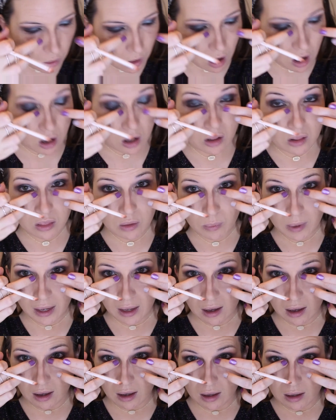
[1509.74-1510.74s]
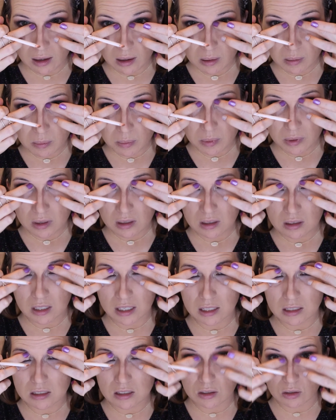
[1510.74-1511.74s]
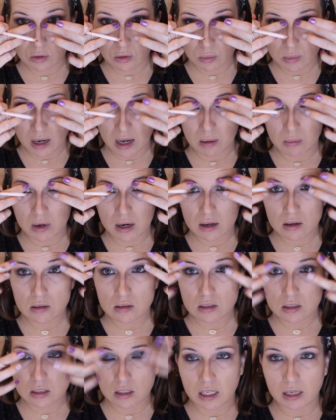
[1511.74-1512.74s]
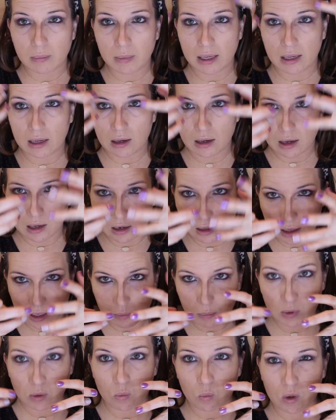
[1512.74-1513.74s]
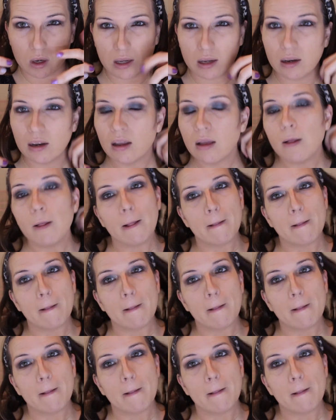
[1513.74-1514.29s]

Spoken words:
go all the way up, like like to my eyebrows to like make it kind of like be one,